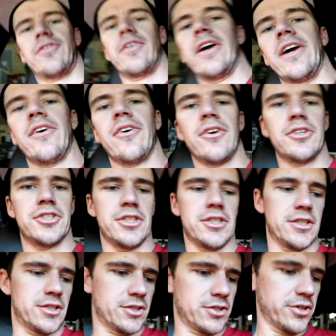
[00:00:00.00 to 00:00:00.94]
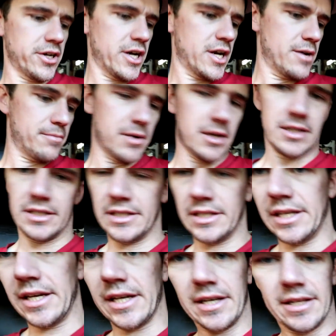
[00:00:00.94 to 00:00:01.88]
very orange in the screen, but
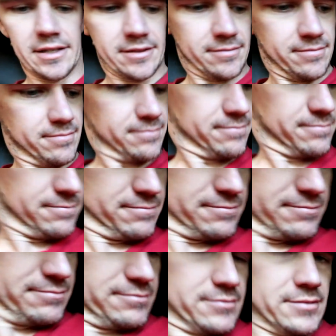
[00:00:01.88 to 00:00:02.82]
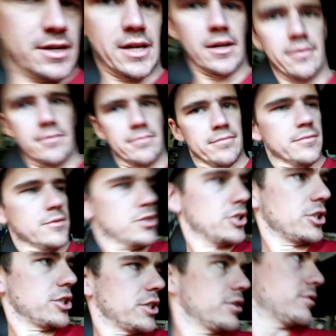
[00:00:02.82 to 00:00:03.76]
yeah,
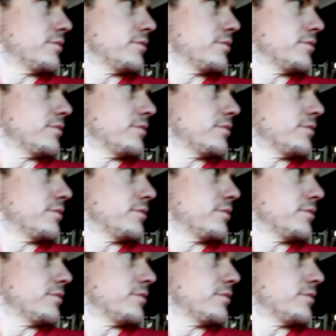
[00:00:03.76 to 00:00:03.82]
she'll do.